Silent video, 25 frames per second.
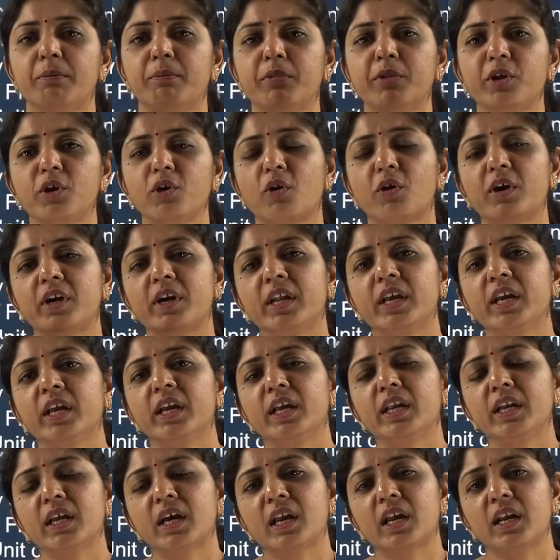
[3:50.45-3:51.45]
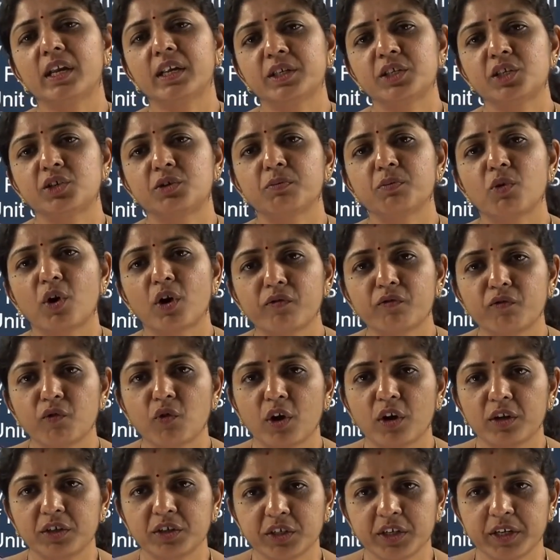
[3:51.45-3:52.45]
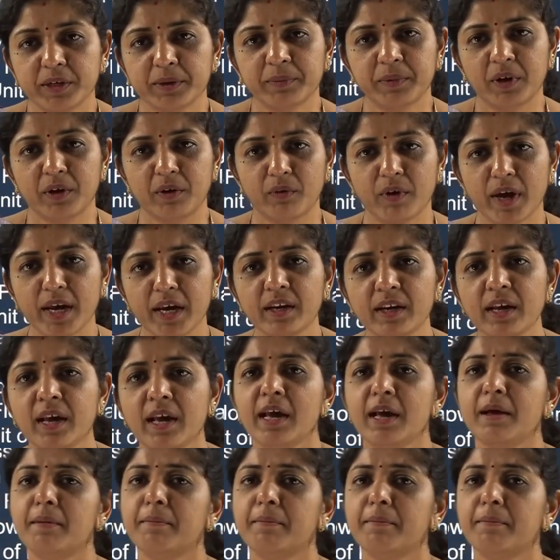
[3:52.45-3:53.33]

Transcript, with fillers: priority in our list, morphology, right.